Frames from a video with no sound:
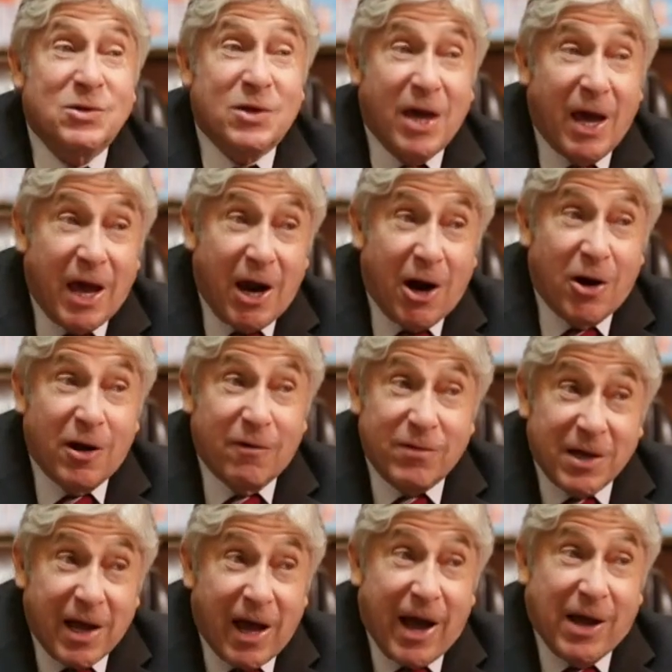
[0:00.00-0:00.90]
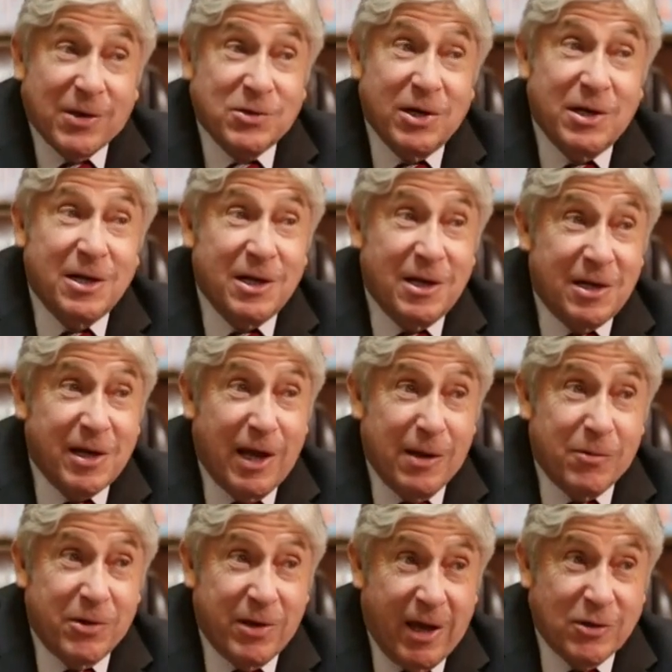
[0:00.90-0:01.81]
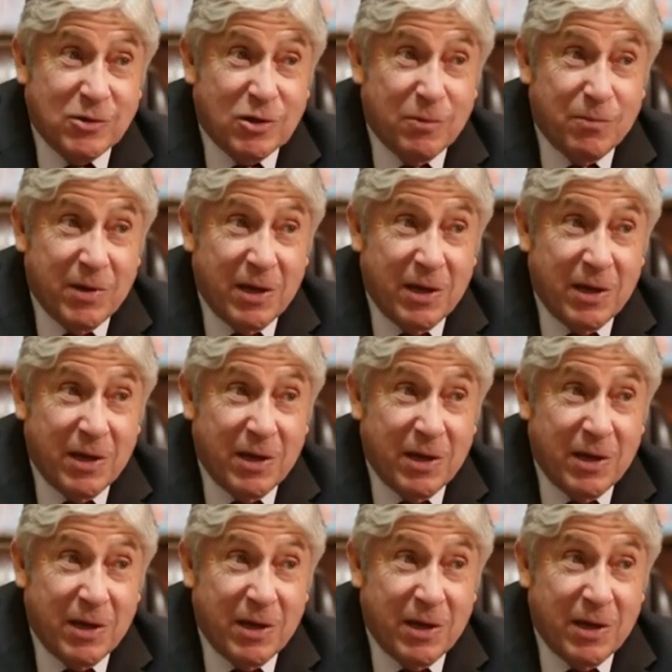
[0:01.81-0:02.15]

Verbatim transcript: scared of the guy sitting at the table next to